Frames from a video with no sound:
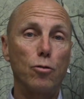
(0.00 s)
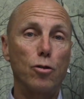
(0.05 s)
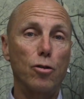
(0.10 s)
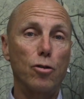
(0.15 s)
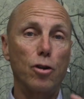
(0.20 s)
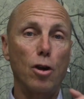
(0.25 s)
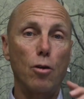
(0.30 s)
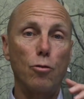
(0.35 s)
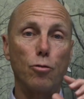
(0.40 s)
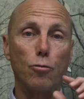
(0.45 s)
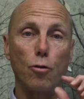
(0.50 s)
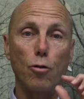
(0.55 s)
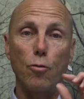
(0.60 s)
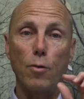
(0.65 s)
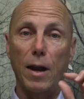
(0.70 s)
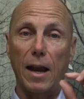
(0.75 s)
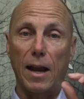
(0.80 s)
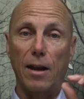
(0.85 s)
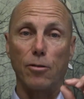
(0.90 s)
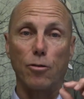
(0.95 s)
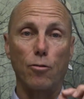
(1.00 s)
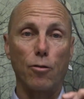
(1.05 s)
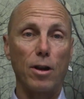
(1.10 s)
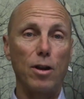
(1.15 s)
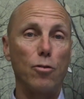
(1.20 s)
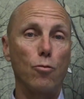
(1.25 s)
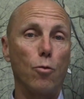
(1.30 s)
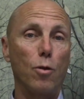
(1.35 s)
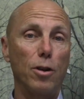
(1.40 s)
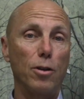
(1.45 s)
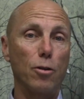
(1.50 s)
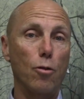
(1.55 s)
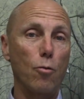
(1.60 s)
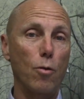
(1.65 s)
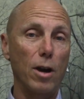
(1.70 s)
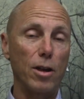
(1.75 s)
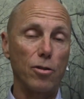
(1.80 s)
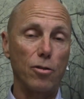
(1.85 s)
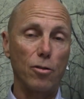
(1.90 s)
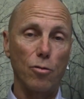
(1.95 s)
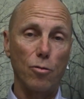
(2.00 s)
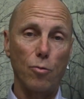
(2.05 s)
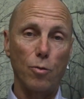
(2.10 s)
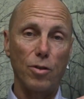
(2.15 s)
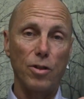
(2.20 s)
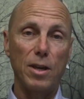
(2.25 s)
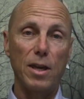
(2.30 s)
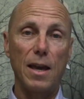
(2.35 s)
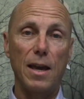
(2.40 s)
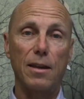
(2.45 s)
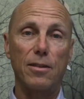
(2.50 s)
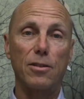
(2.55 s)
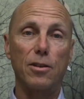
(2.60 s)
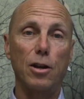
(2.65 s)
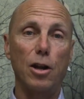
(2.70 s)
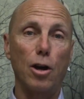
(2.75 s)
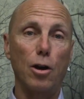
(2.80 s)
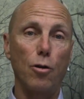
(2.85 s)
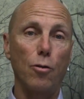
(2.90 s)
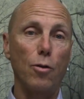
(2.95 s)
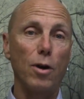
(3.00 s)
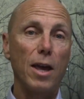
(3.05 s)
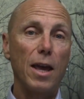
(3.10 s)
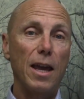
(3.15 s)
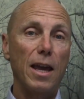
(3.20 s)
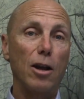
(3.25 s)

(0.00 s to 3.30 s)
just go through and answer each one of the questions with a yes, no,